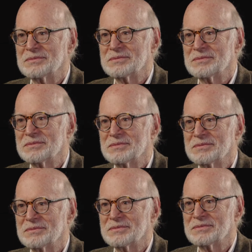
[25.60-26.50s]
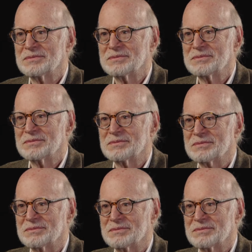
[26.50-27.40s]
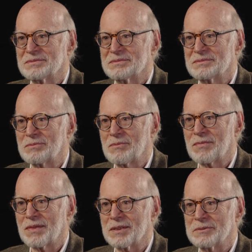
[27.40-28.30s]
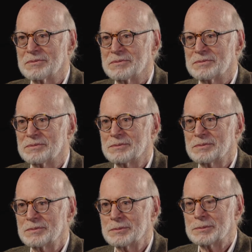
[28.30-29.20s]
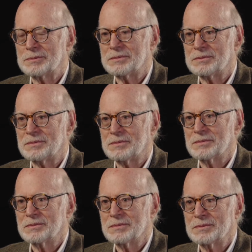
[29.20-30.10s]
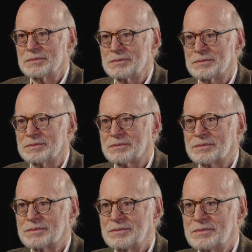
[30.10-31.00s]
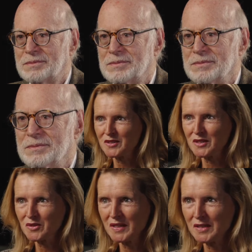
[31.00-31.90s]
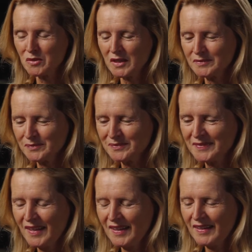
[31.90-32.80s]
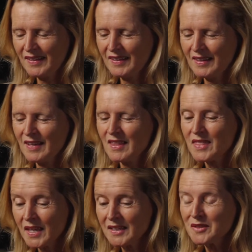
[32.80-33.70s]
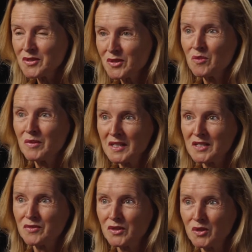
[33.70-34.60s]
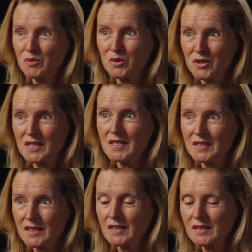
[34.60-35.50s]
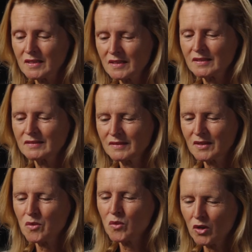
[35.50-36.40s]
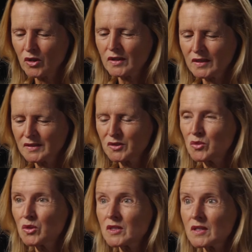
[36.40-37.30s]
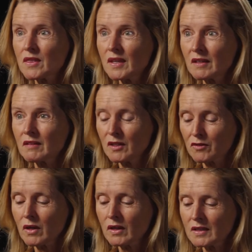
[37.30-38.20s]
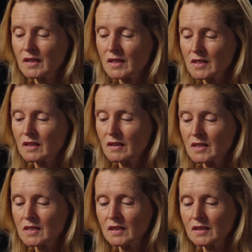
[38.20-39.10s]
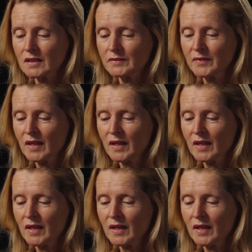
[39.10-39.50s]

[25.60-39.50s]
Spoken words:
you are one of my 5 laureates of the Global Award for Sustainable Architecture this year, in 2021. Thank you so much for your persistent work towards a theory of architecture and the city